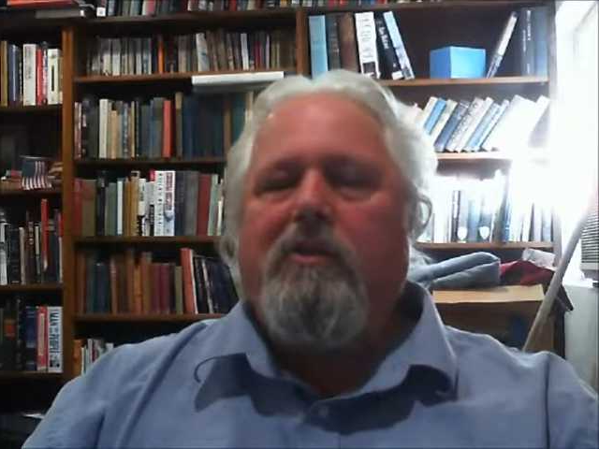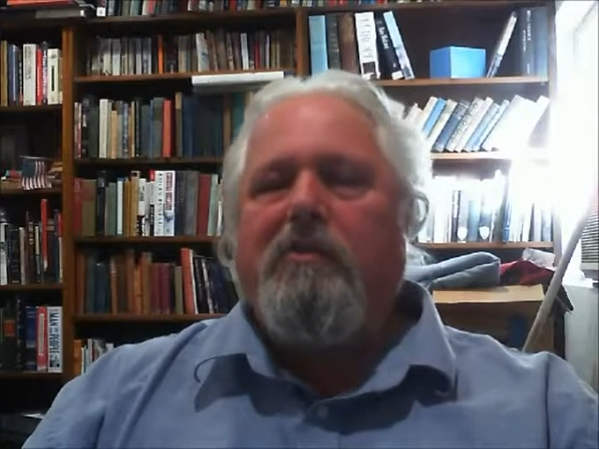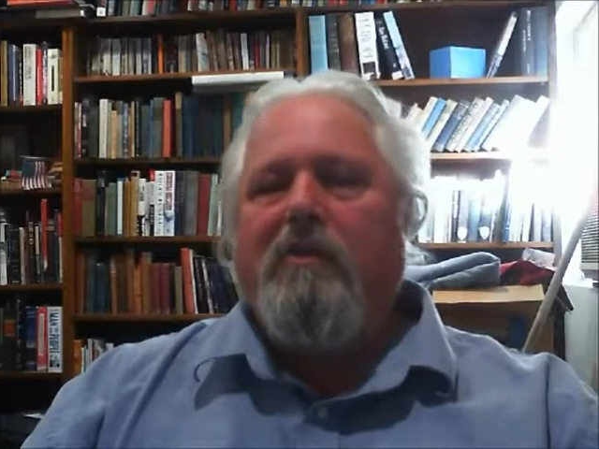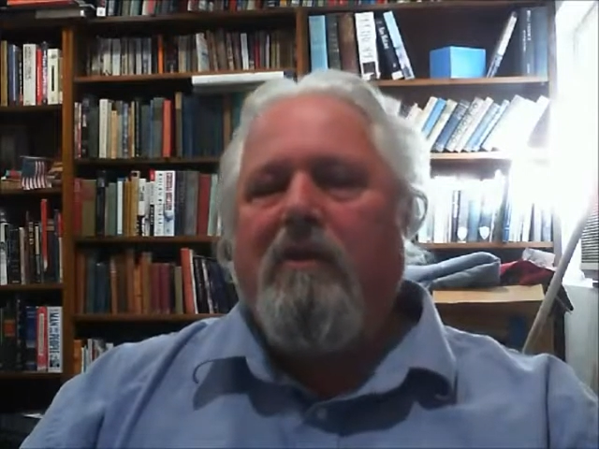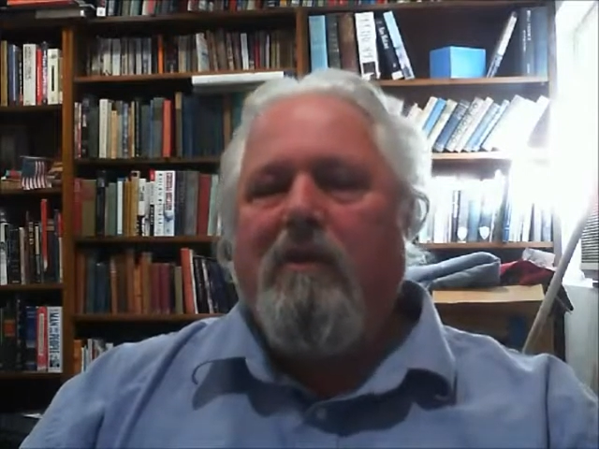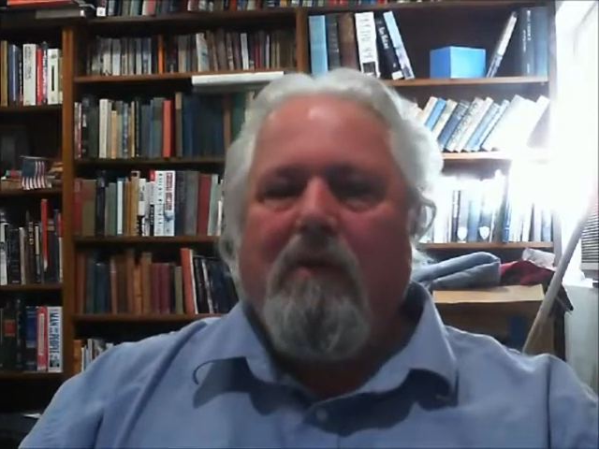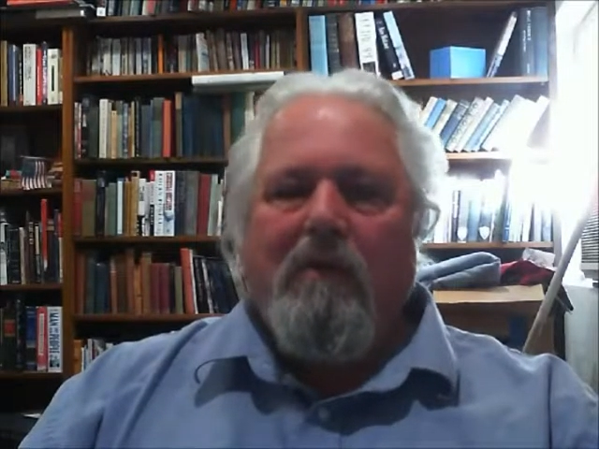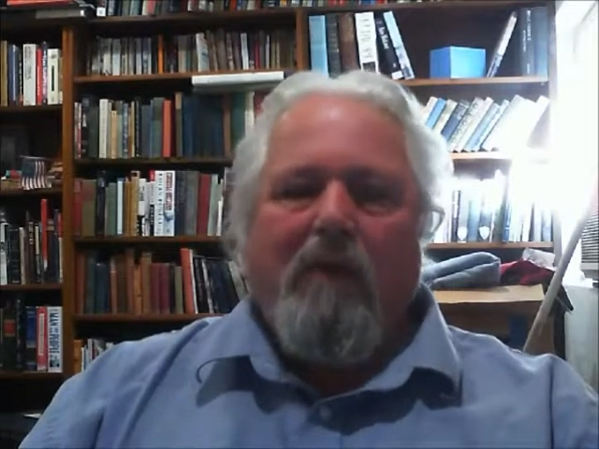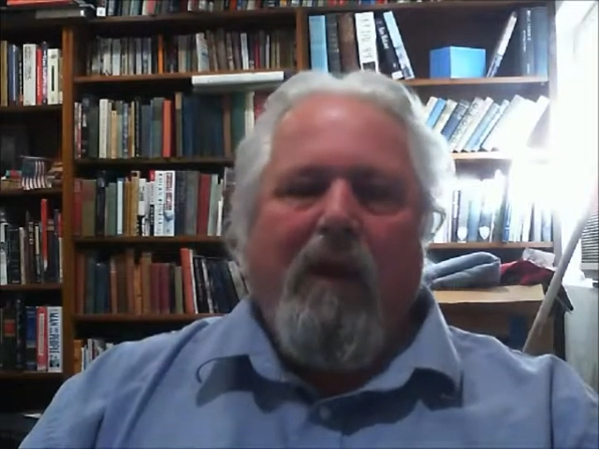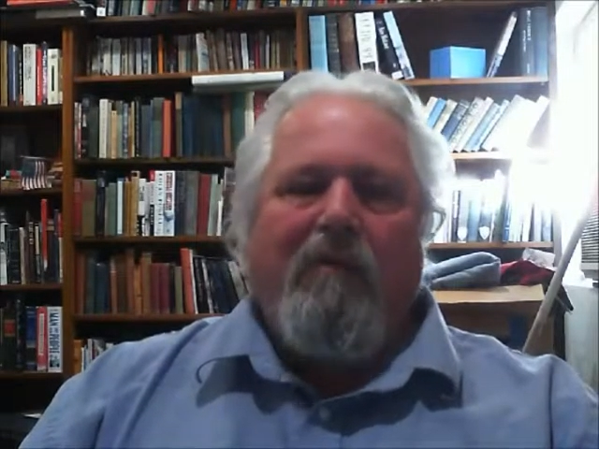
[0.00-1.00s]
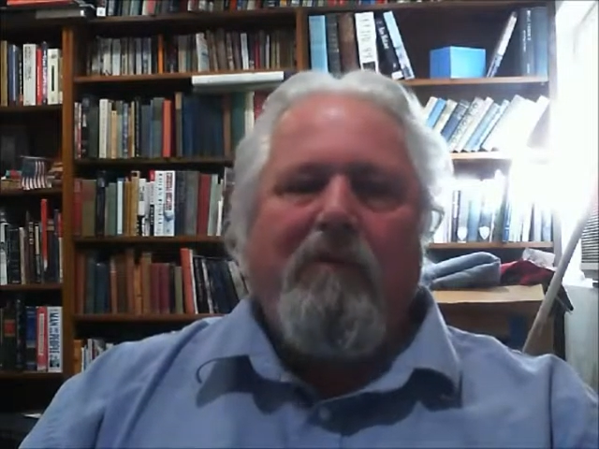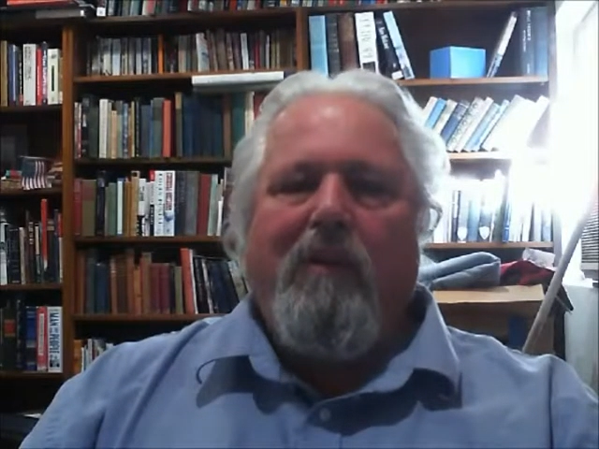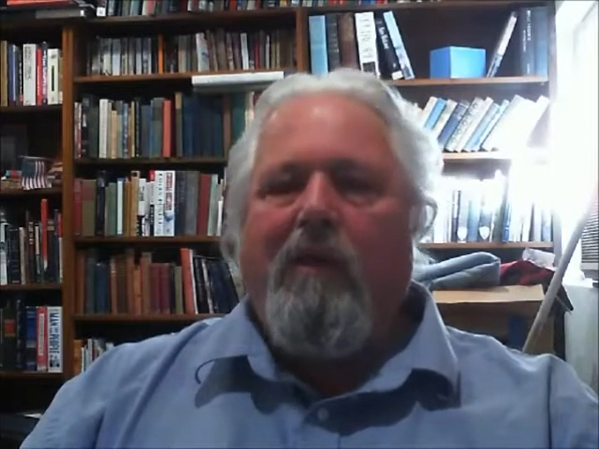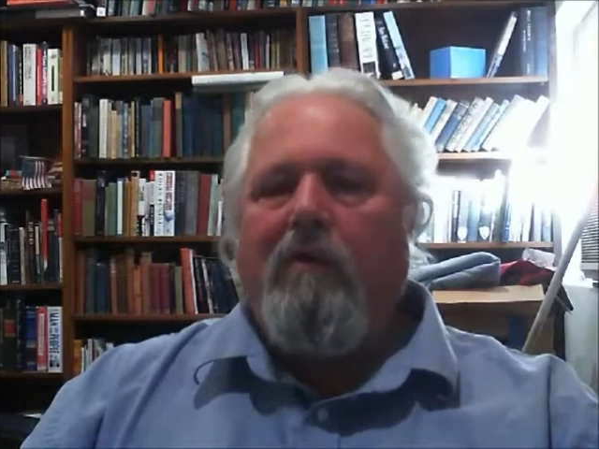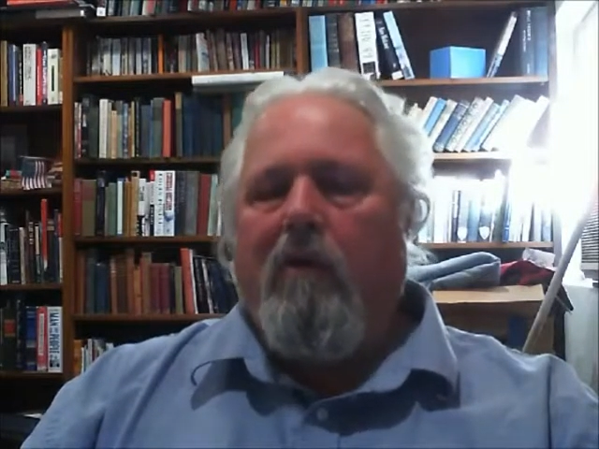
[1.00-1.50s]
just have to
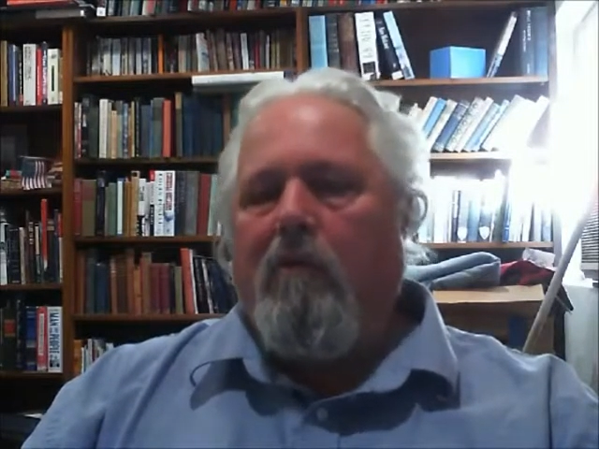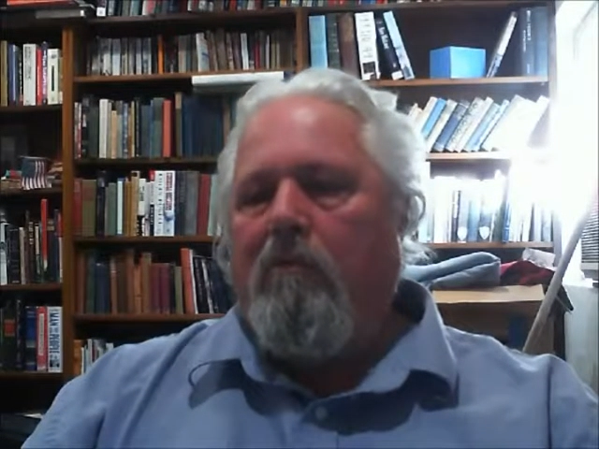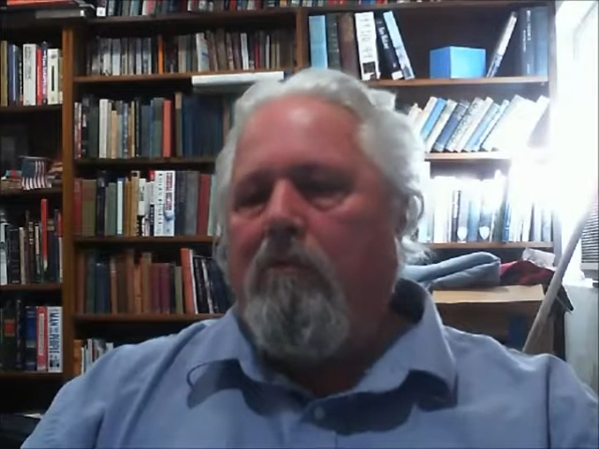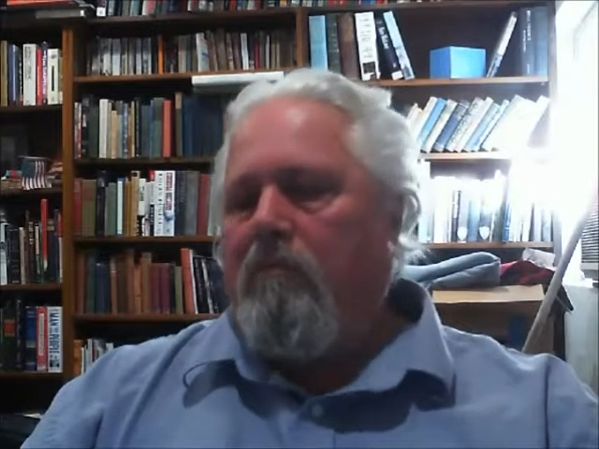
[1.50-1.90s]
let it go.